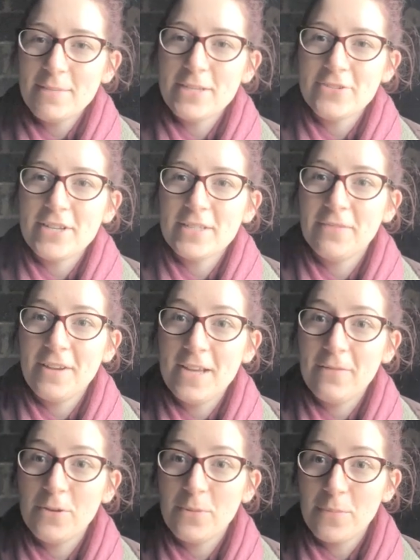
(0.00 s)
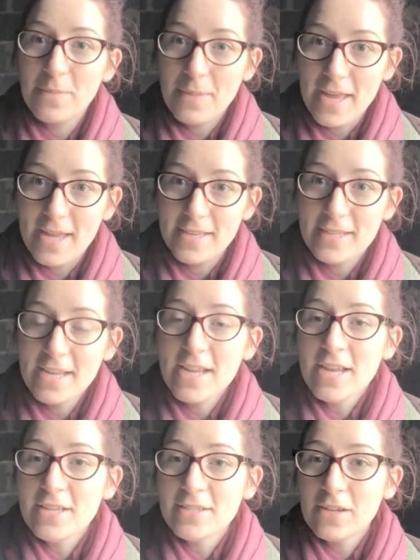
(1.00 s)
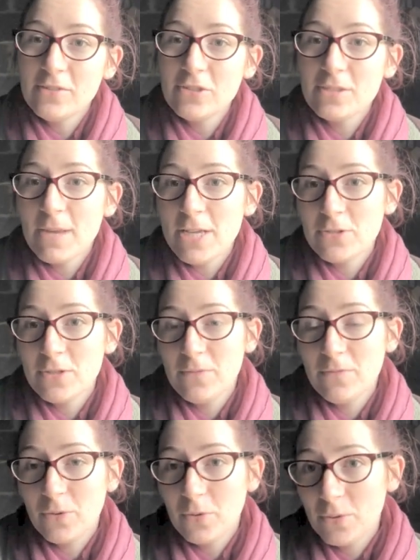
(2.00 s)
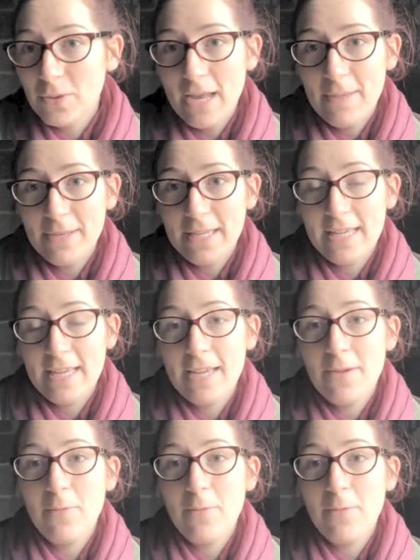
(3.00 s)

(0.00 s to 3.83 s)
be stress-free if you're prepared. So just make sure you've got all your lambing kit